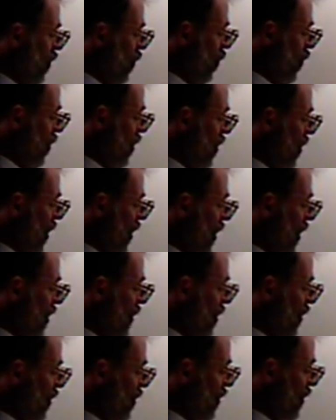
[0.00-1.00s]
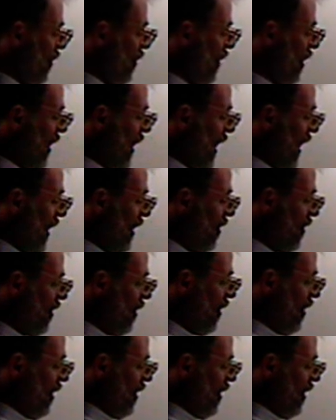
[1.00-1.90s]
we'll call it a certain x